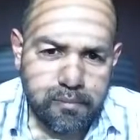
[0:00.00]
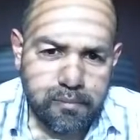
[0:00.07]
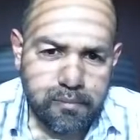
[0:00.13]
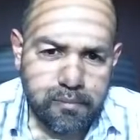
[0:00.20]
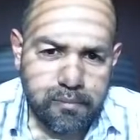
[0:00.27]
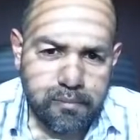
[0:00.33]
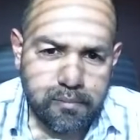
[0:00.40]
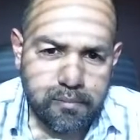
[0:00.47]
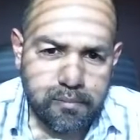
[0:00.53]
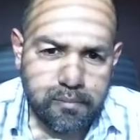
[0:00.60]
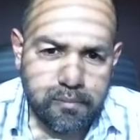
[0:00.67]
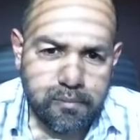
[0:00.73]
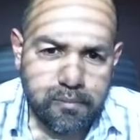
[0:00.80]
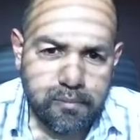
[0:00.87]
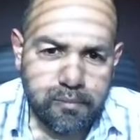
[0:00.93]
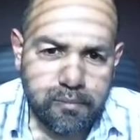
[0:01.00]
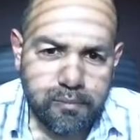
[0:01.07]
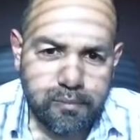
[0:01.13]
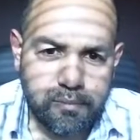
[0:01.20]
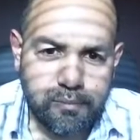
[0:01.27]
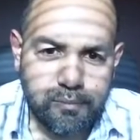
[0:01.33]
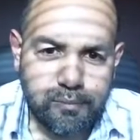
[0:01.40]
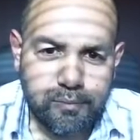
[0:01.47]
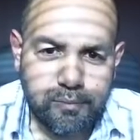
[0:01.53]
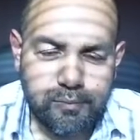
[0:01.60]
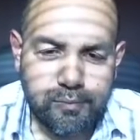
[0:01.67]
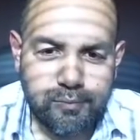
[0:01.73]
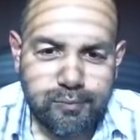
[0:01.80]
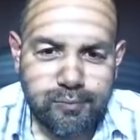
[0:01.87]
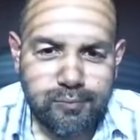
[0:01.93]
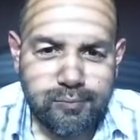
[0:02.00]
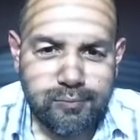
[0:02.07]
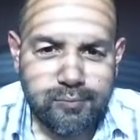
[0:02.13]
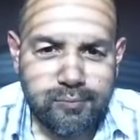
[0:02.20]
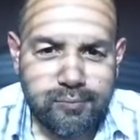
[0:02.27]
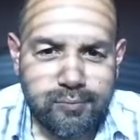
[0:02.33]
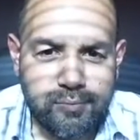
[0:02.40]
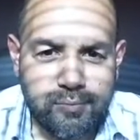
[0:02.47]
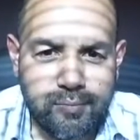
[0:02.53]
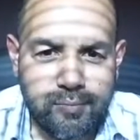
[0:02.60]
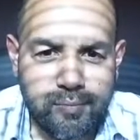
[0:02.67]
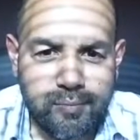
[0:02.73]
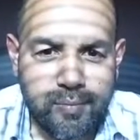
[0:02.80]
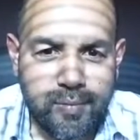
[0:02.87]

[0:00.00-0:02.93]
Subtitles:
(silent)